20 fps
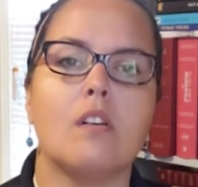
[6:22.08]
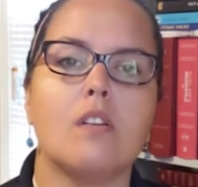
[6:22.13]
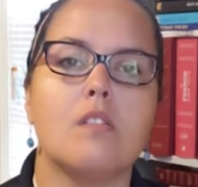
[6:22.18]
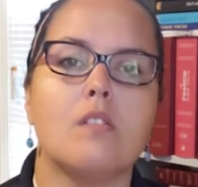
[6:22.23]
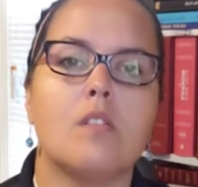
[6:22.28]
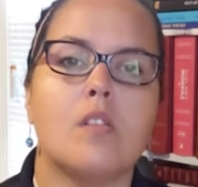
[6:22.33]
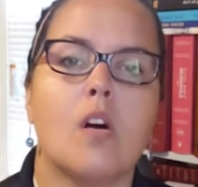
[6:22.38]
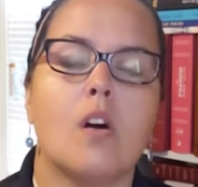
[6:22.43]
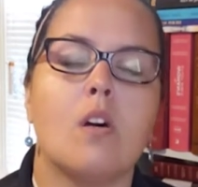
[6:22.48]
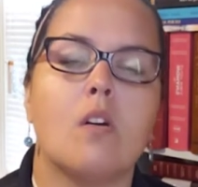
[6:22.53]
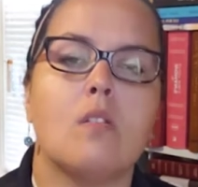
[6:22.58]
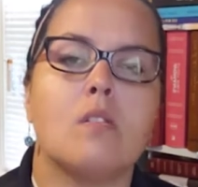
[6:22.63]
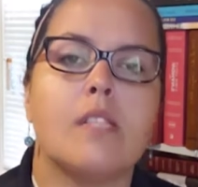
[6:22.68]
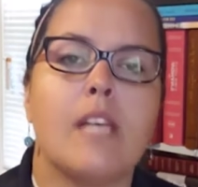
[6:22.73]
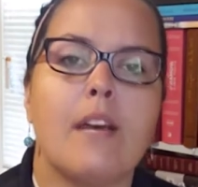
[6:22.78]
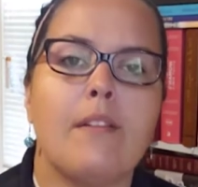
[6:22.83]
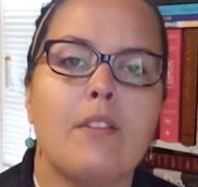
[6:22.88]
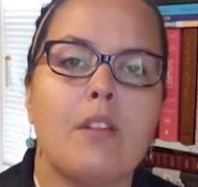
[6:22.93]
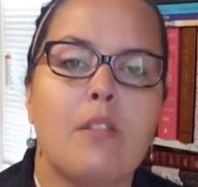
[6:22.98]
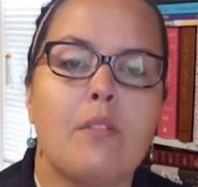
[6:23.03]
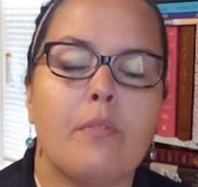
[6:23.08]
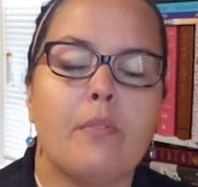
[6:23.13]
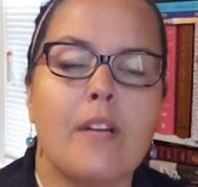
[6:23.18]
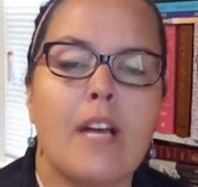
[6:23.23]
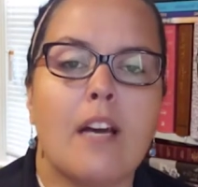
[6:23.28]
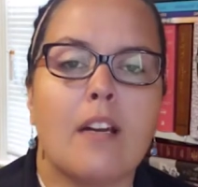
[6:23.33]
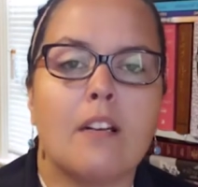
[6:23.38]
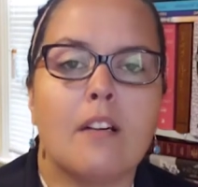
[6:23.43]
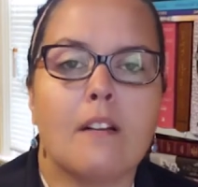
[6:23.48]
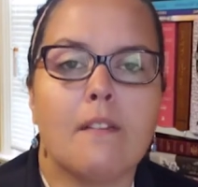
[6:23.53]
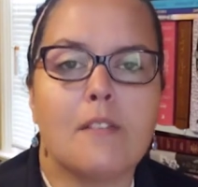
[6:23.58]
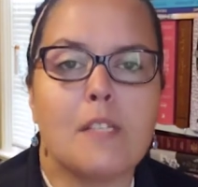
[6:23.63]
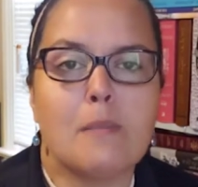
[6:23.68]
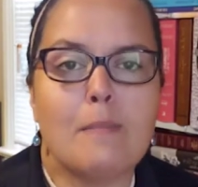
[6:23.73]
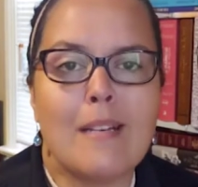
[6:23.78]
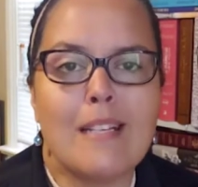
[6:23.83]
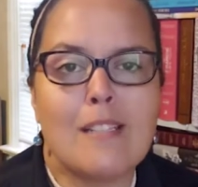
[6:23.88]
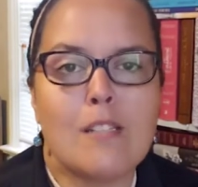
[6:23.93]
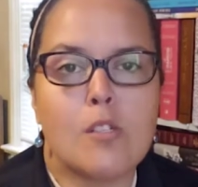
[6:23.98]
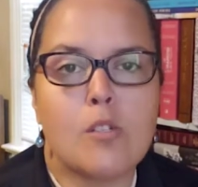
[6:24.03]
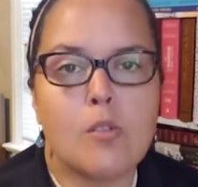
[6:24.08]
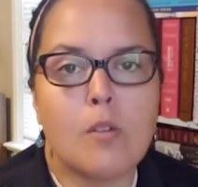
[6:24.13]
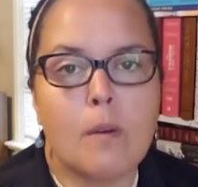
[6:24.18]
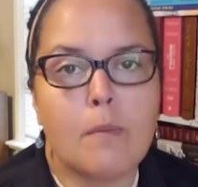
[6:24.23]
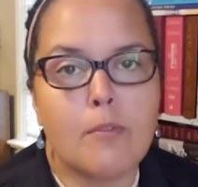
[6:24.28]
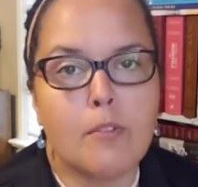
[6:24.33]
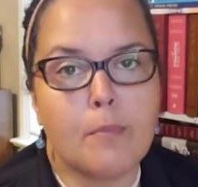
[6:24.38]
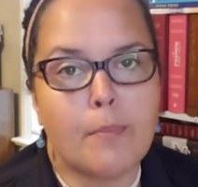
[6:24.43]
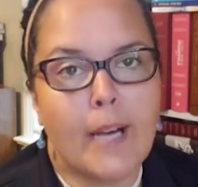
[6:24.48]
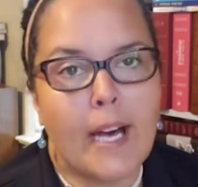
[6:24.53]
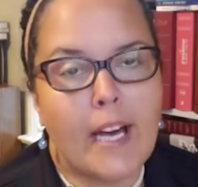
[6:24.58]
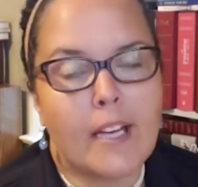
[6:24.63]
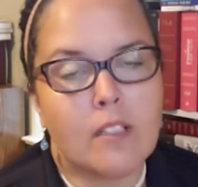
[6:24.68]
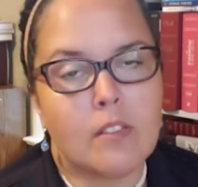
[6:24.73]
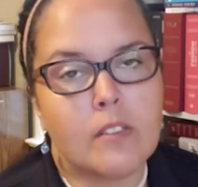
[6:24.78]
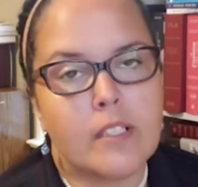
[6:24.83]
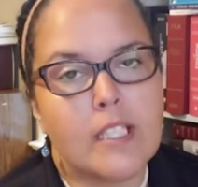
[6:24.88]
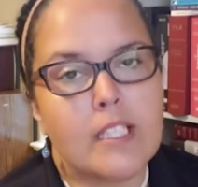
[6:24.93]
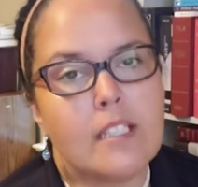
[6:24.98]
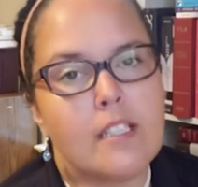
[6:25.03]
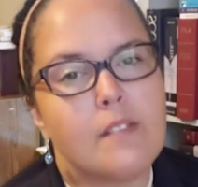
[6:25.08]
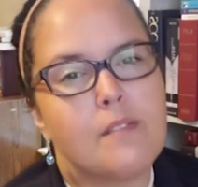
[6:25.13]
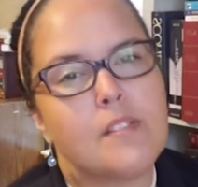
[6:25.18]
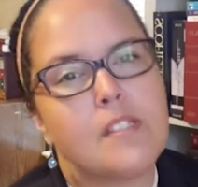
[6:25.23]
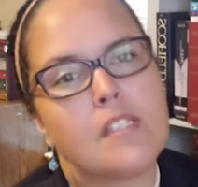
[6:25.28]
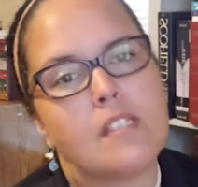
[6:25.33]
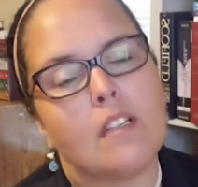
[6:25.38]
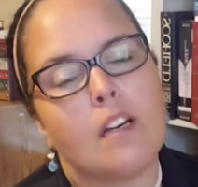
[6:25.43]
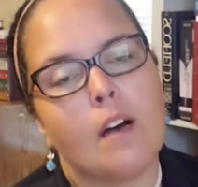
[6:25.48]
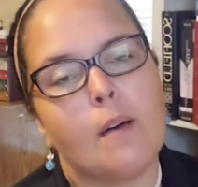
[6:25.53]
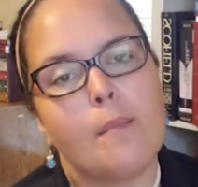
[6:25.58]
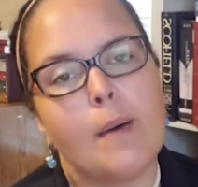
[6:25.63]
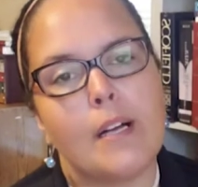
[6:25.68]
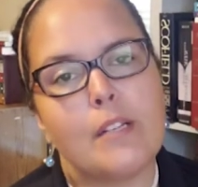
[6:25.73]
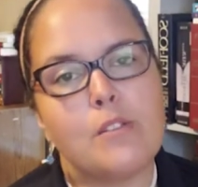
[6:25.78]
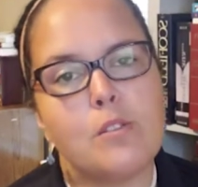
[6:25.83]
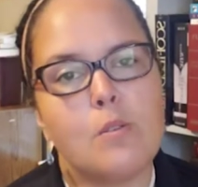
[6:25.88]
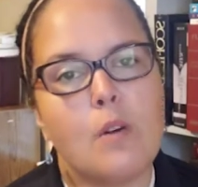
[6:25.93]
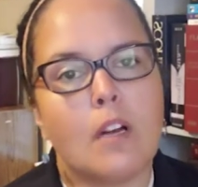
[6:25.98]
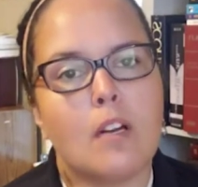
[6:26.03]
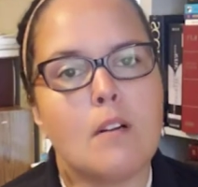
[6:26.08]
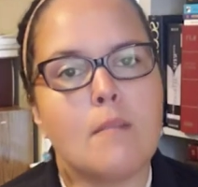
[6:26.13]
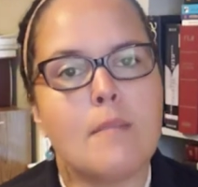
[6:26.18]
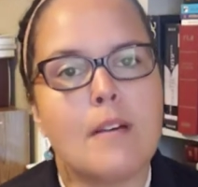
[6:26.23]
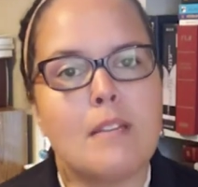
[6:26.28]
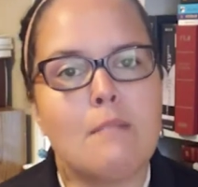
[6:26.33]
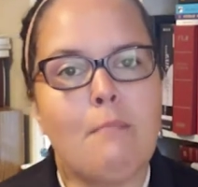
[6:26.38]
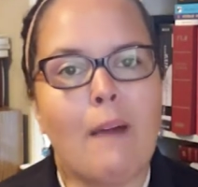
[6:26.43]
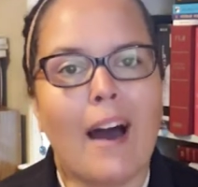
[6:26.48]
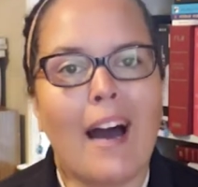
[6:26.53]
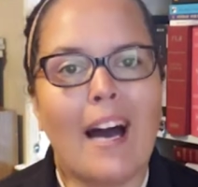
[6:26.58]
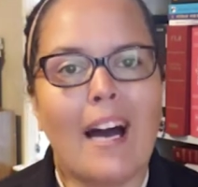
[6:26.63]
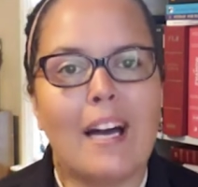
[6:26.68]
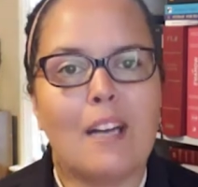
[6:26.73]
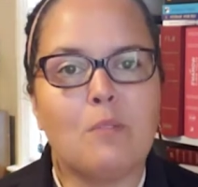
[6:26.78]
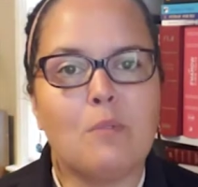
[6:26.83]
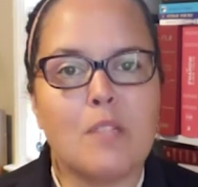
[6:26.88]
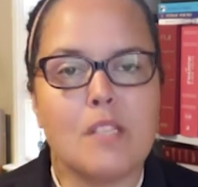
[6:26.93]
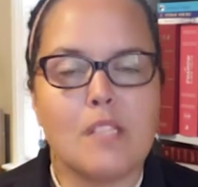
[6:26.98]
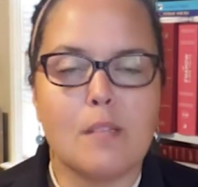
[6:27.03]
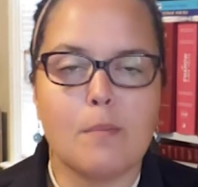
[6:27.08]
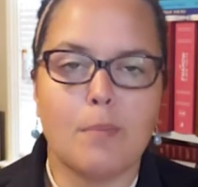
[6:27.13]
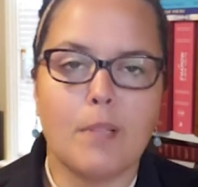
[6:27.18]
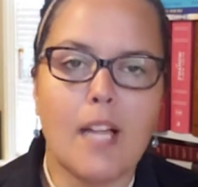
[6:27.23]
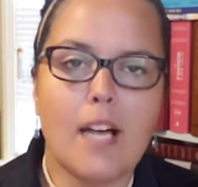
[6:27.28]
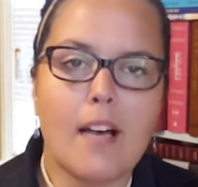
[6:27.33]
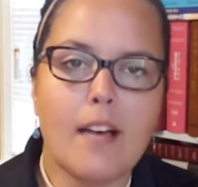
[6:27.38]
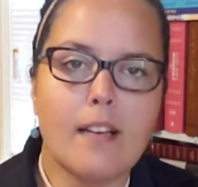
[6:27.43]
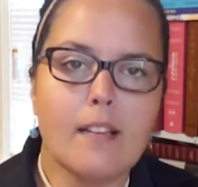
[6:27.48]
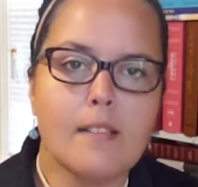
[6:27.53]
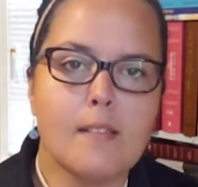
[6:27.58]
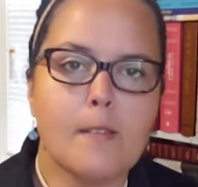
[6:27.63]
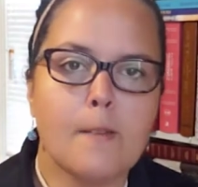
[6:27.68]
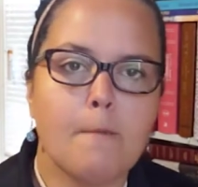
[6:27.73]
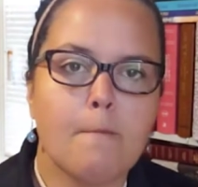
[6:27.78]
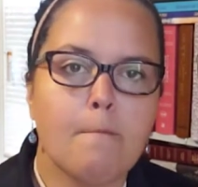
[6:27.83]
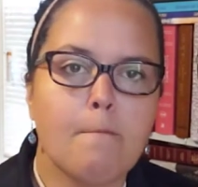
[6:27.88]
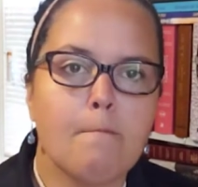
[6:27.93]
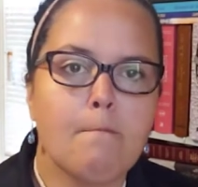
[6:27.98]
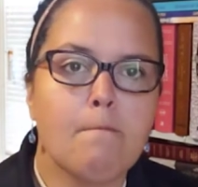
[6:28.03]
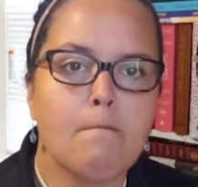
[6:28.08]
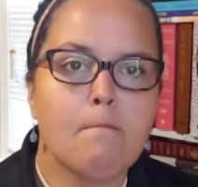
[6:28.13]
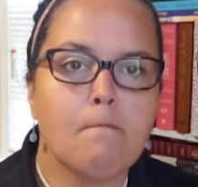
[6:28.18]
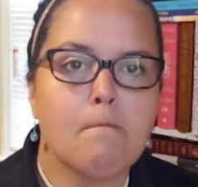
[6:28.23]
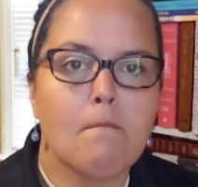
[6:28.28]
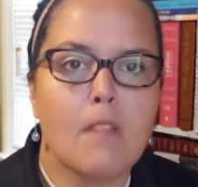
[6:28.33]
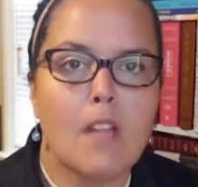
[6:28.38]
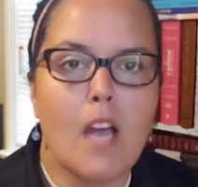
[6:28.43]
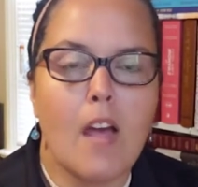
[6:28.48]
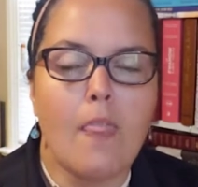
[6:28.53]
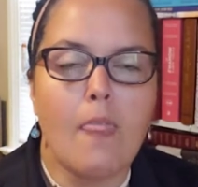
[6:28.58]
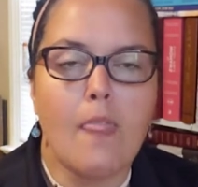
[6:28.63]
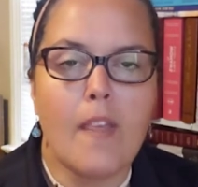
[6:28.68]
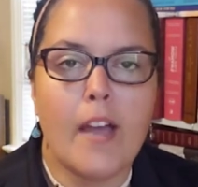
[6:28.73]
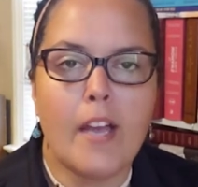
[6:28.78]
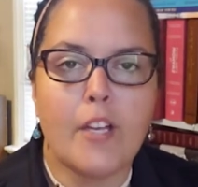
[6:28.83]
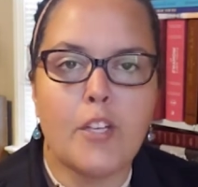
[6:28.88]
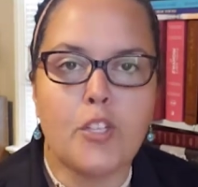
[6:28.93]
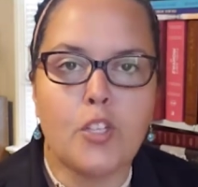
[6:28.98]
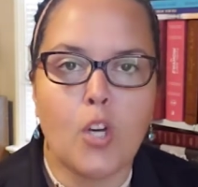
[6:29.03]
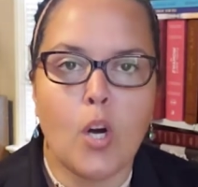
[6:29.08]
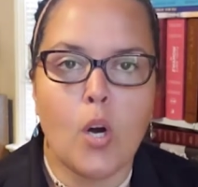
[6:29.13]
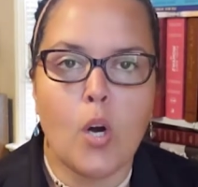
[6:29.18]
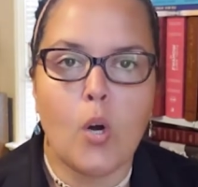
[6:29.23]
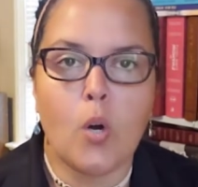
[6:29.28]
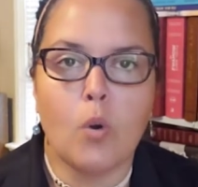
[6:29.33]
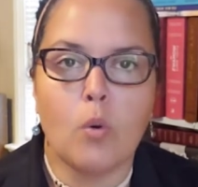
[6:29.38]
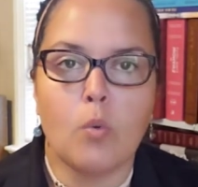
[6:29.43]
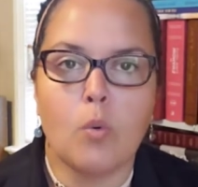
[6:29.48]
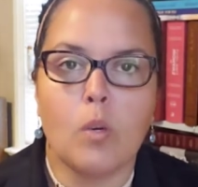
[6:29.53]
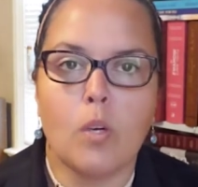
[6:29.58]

So David and 300 of his men suit up for battle. He leaves about 200 men behind with supplies, and they go.